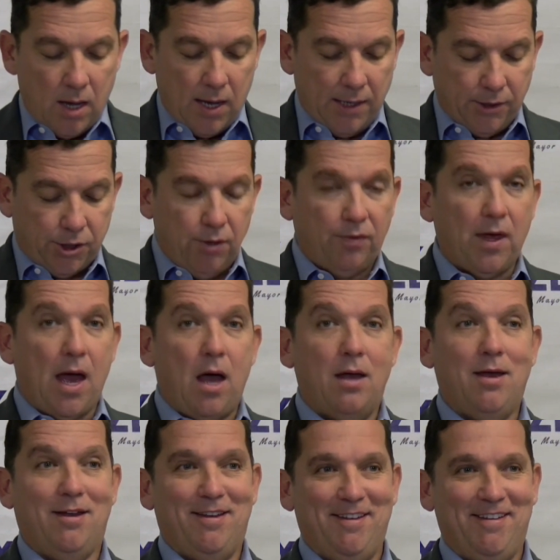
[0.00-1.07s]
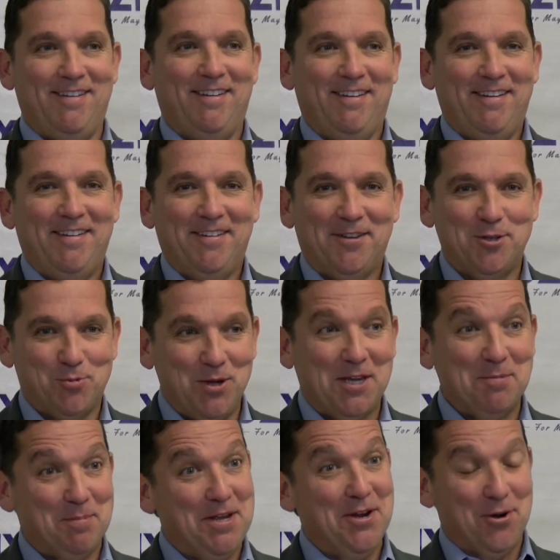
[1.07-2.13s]
In 2000, because we
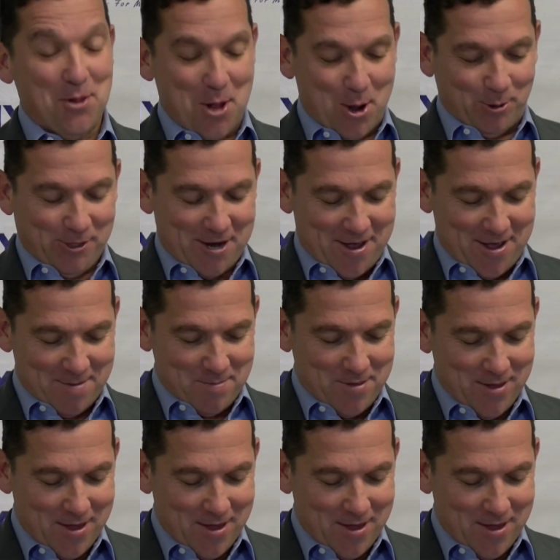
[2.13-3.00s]
could be here a long time.